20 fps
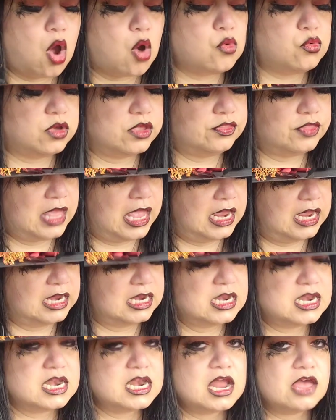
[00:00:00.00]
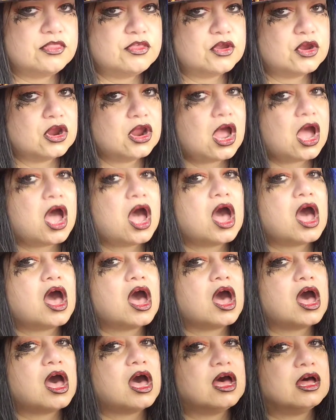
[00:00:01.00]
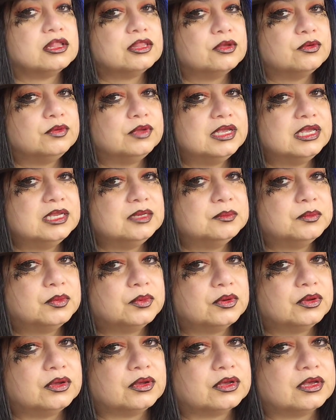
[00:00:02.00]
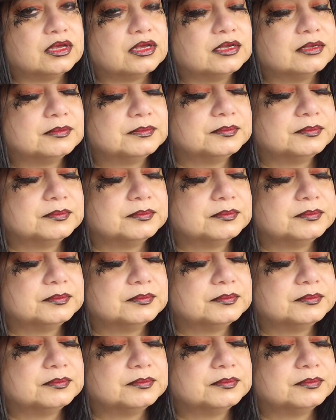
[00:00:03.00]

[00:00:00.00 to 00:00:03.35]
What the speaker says: with another Halloween book.